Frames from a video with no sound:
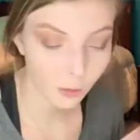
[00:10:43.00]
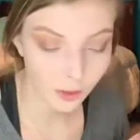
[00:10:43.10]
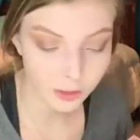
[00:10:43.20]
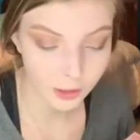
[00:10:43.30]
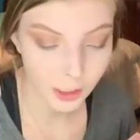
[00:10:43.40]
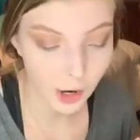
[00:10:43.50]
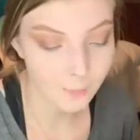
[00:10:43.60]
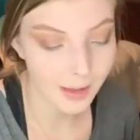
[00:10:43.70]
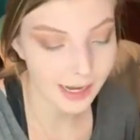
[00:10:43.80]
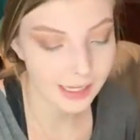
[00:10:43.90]
going to go
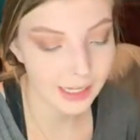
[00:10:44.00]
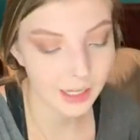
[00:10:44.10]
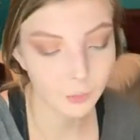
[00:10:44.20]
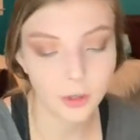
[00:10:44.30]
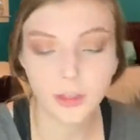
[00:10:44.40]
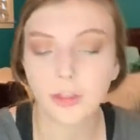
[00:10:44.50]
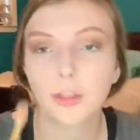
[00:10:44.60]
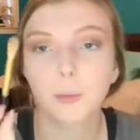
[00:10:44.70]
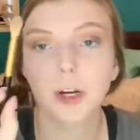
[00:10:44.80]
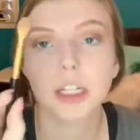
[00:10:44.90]
back in with
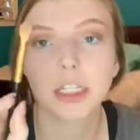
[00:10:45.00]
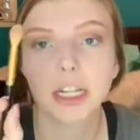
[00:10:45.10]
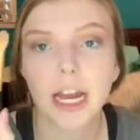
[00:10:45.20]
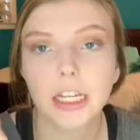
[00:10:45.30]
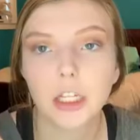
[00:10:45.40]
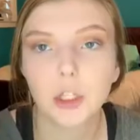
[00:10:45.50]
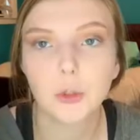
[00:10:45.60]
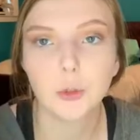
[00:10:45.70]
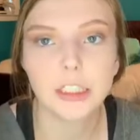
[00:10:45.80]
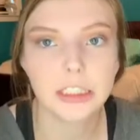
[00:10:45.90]
the brush that I
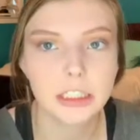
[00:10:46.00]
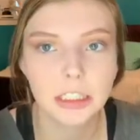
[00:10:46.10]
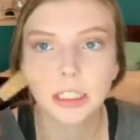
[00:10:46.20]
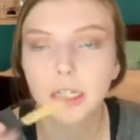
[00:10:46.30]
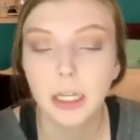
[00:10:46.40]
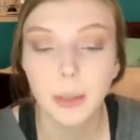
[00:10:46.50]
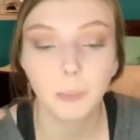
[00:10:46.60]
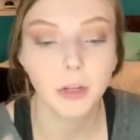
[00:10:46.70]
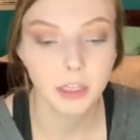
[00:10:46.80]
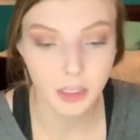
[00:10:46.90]
used to
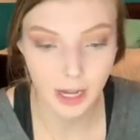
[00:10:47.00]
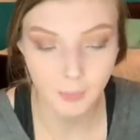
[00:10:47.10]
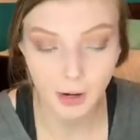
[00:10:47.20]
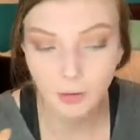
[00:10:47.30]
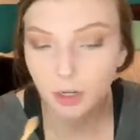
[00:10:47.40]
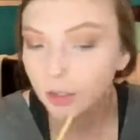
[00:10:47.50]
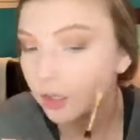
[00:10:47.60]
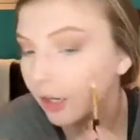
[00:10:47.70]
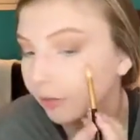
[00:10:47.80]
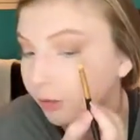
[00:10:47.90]
put the light brown color
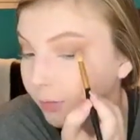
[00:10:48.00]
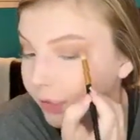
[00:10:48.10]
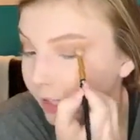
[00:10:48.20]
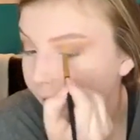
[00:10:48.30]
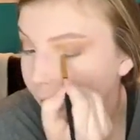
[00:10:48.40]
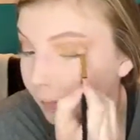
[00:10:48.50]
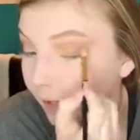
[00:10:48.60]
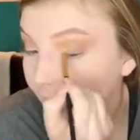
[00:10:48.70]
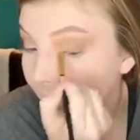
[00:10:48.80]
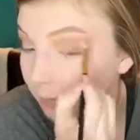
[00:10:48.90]
on from the Jaclyn Hill
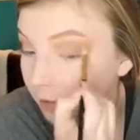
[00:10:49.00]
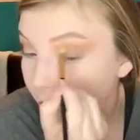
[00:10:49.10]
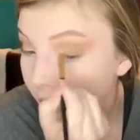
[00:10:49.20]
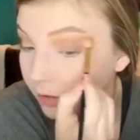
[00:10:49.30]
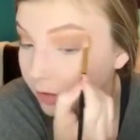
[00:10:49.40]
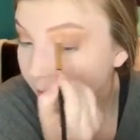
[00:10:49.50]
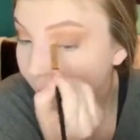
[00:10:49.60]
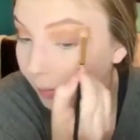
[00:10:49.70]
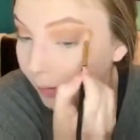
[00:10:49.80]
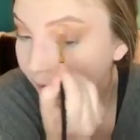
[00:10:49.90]
palette. And I'm just going to
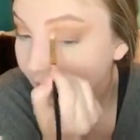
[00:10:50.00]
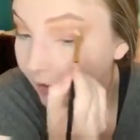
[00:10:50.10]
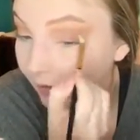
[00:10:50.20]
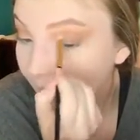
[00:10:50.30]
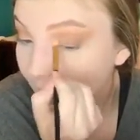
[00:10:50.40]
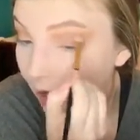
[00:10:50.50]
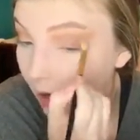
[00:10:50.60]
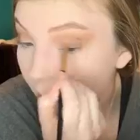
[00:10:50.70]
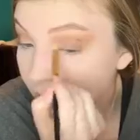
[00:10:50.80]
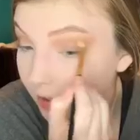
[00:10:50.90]
blend that
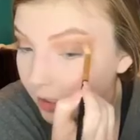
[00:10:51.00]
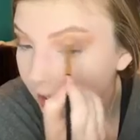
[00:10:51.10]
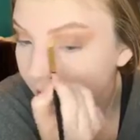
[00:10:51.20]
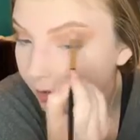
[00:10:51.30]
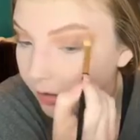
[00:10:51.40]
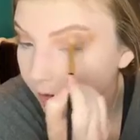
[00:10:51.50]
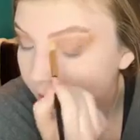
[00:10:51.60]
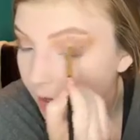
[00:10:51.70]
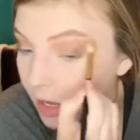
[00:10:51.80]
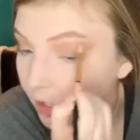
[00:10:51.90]
all together
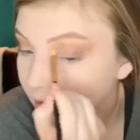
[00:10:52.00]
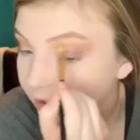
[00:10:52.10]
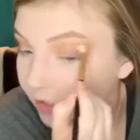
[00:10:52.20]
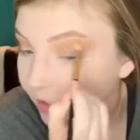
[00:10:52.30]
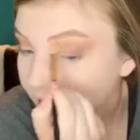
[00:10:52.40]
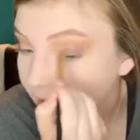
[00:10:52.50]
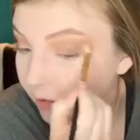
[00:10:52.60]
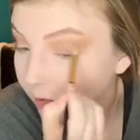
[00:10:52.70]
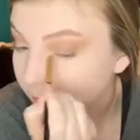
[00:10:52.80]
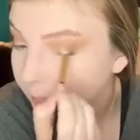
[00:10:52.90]
so it doesn't look